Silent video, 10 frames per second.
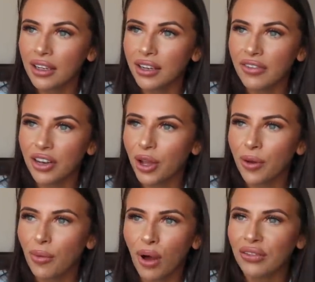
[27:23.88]
don't even
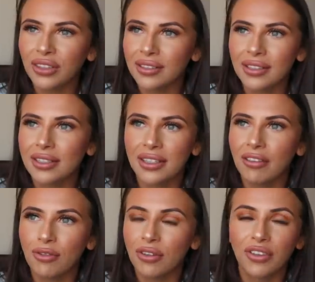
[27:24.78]
know what I've done to
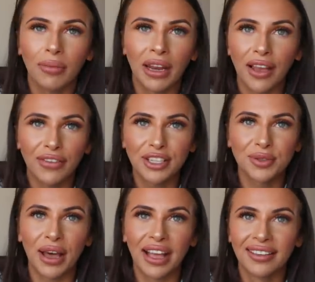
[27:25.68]
deserve all of you in my life. I
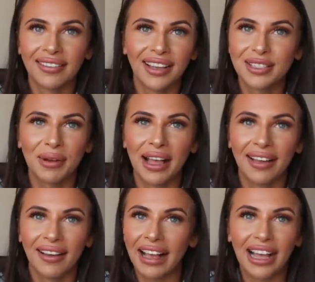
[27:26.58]
swear.
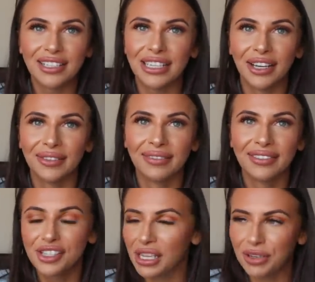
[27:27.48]
I actually
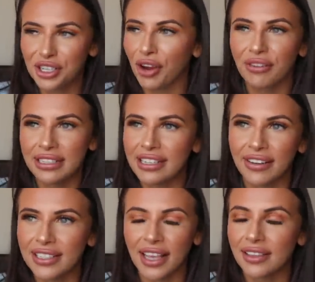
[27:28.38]
don't. Do you see me just go really
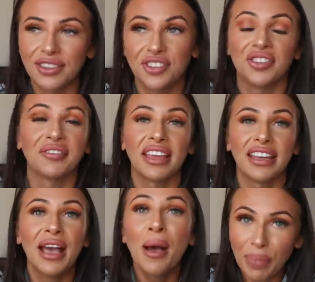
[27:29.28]
serious then? Because I just don't
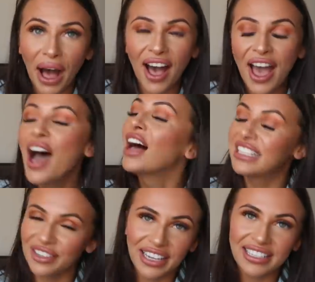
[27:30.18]
get it. But
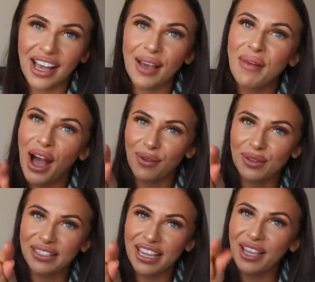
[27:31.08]
until next time, I
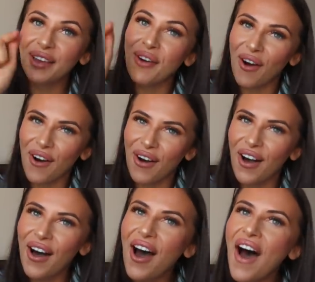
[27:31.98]
will see you
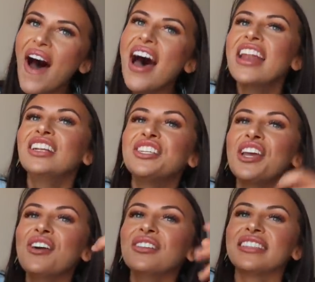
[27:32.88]
on
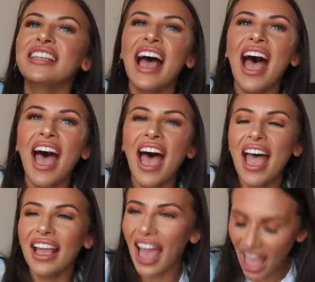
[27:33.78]

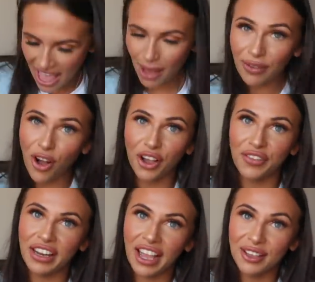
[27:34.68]
Tuesday. And we've got
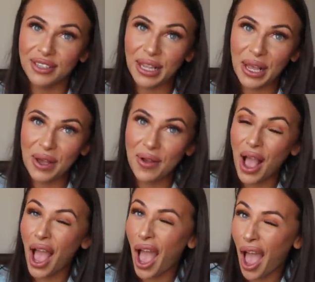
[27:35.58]
a good video,
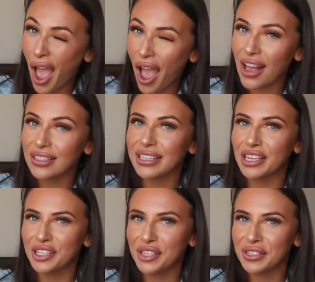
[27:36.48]
so I'll
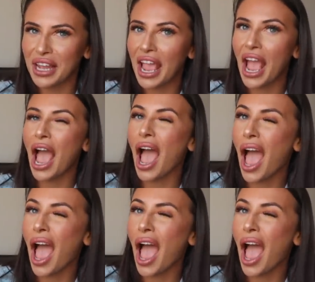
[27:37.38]
see you Tuesday.